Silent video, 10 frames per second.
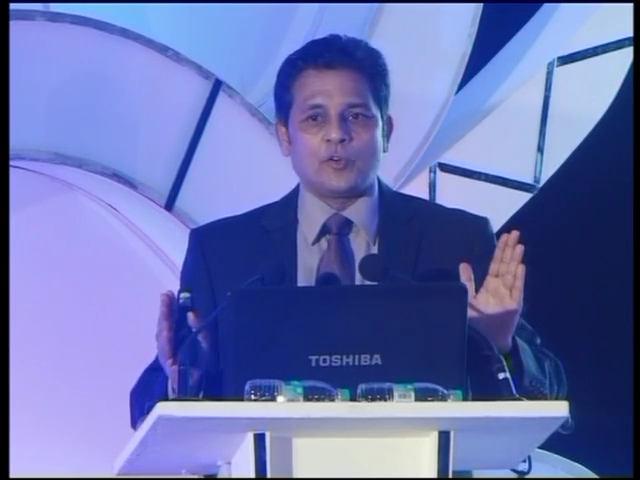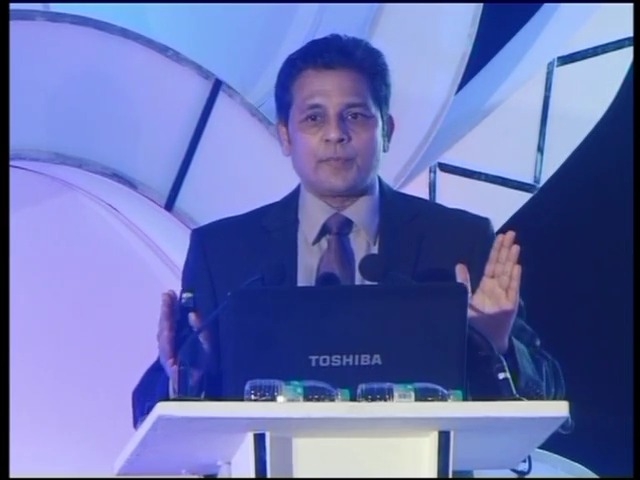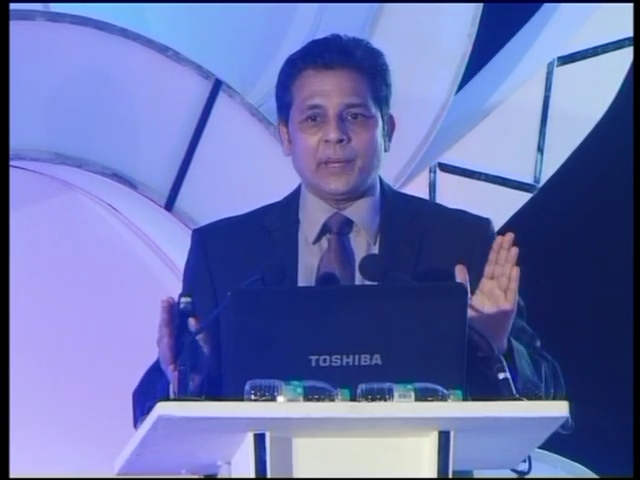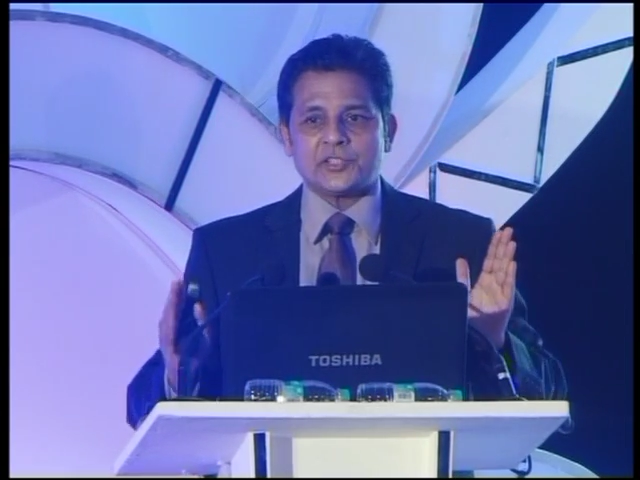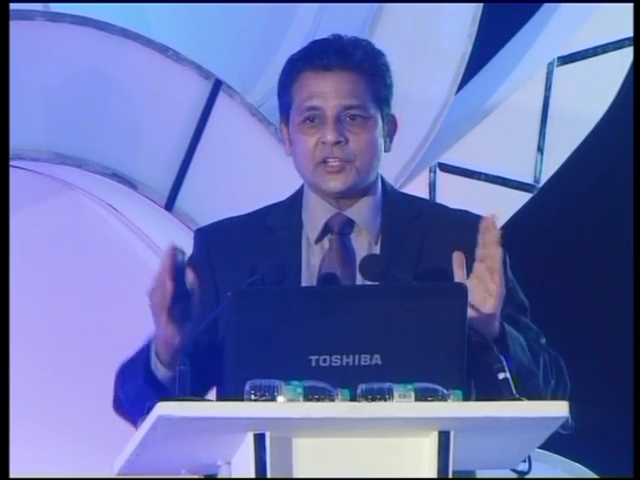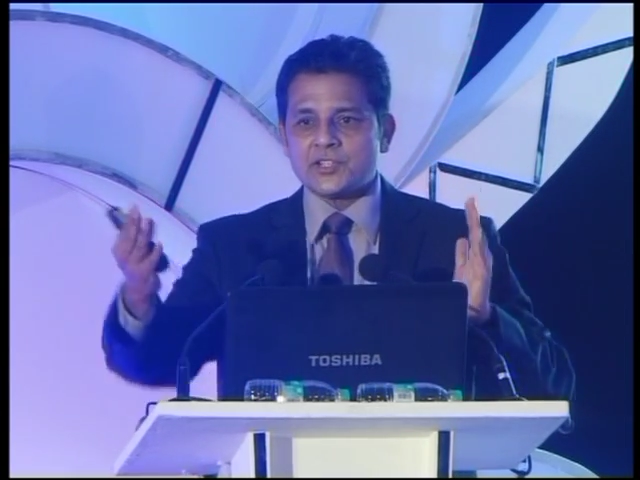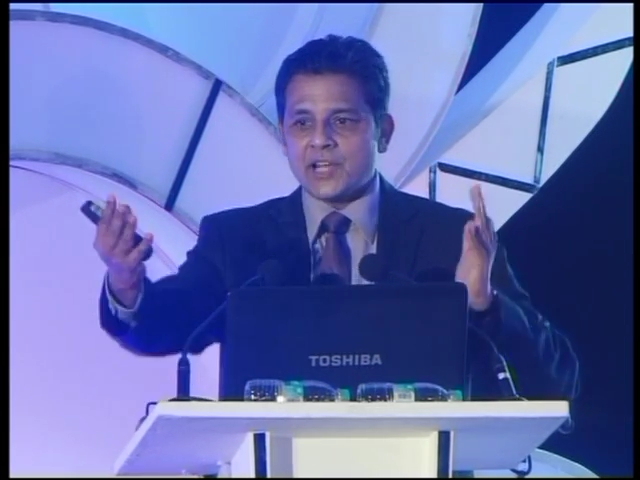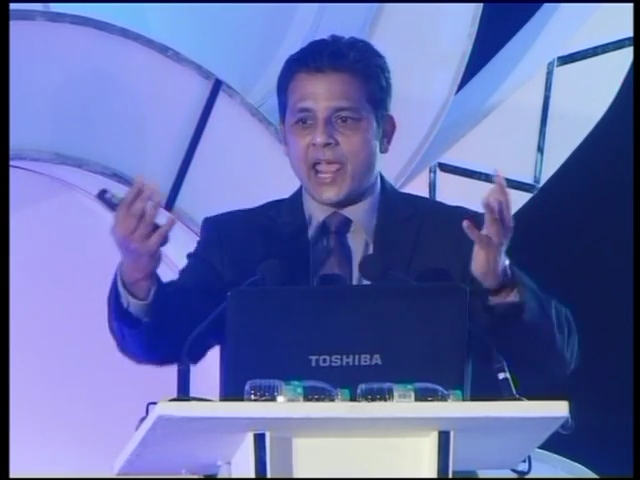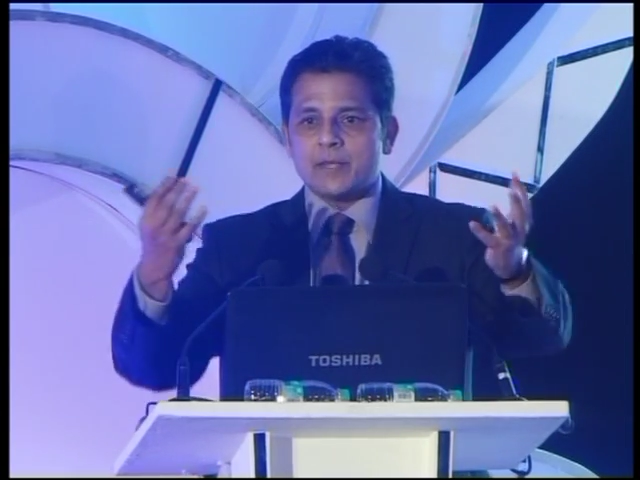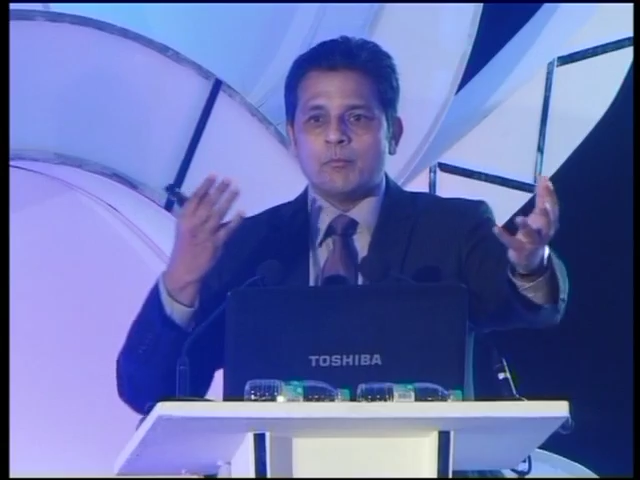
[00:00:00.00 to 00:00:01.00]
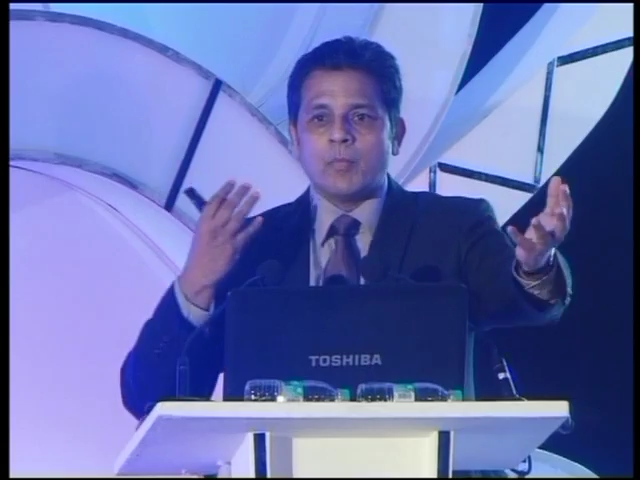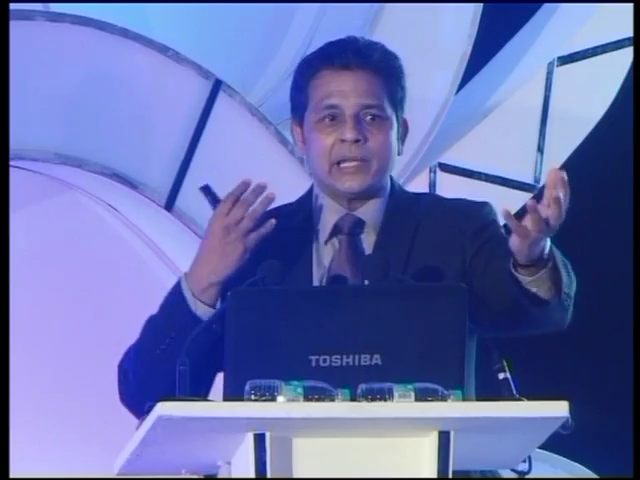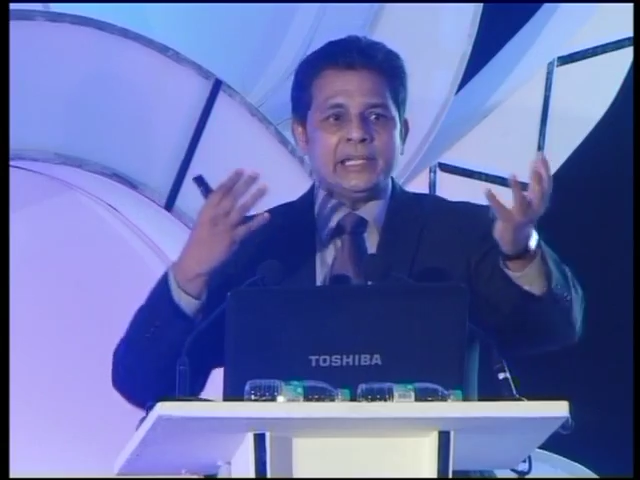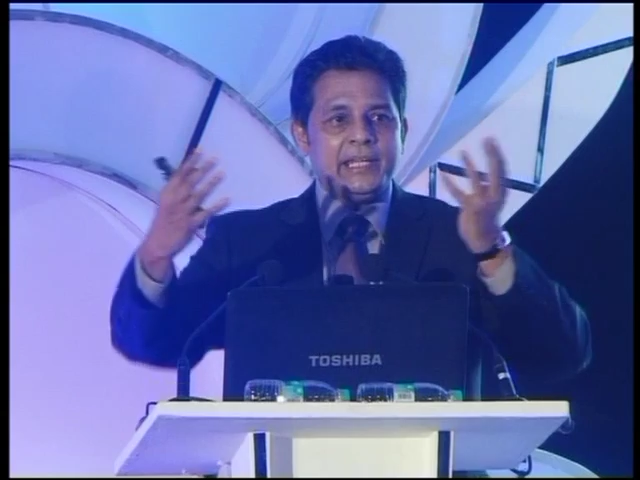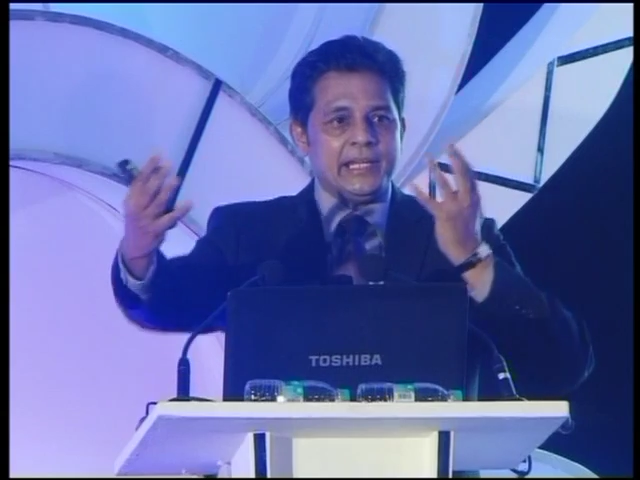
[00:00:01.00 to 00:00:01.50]
of patients and
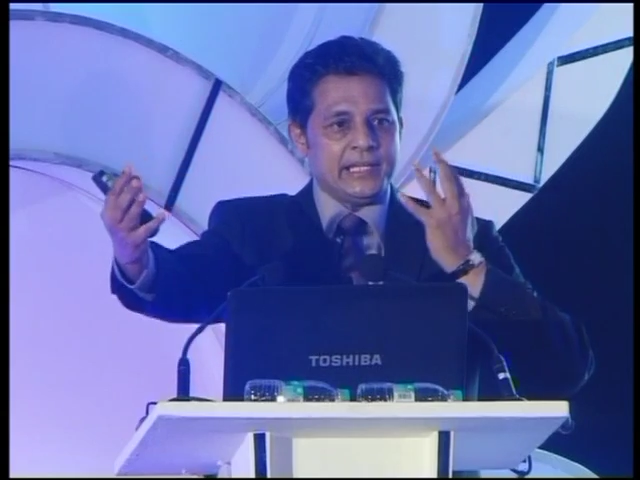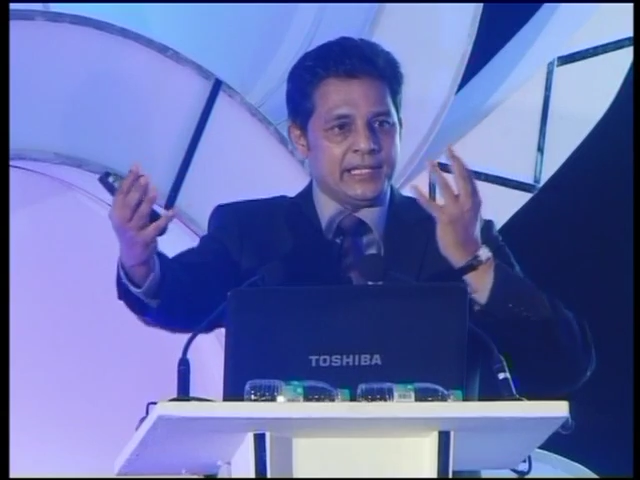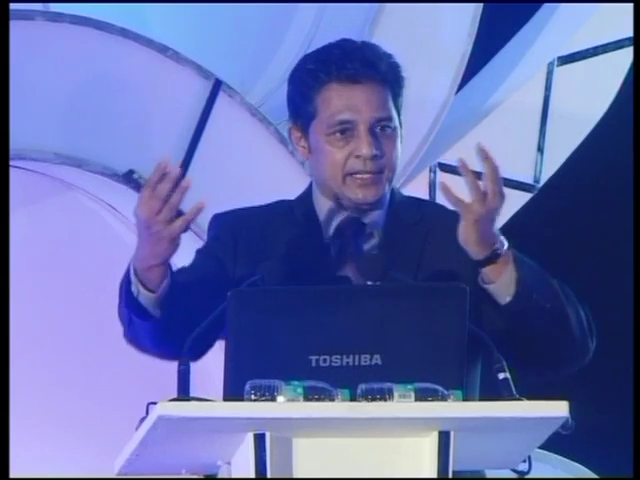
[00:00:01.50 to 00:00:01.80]
money in